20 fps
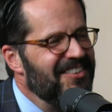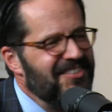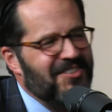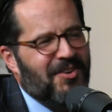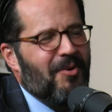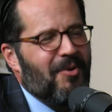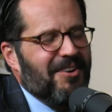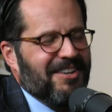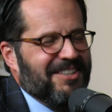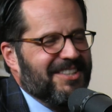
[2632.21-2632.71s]

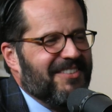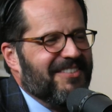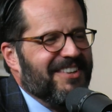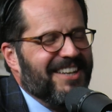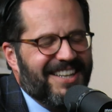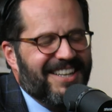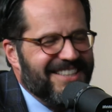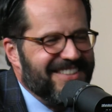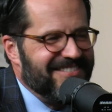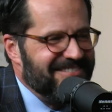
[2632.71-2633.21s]
Of course. I
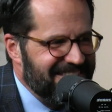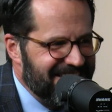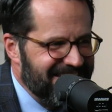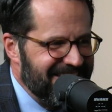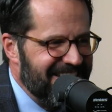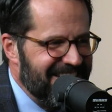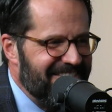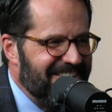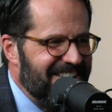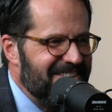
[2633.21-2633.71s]
mean, isn't,
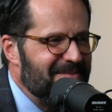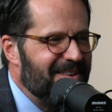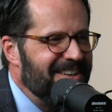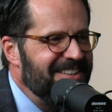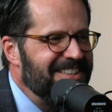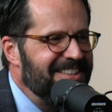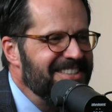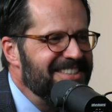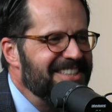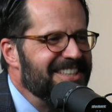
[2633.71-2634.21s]
isn't that what
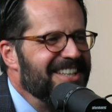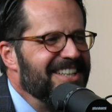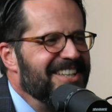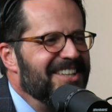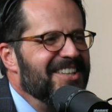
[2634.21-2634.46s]
everybody thinks?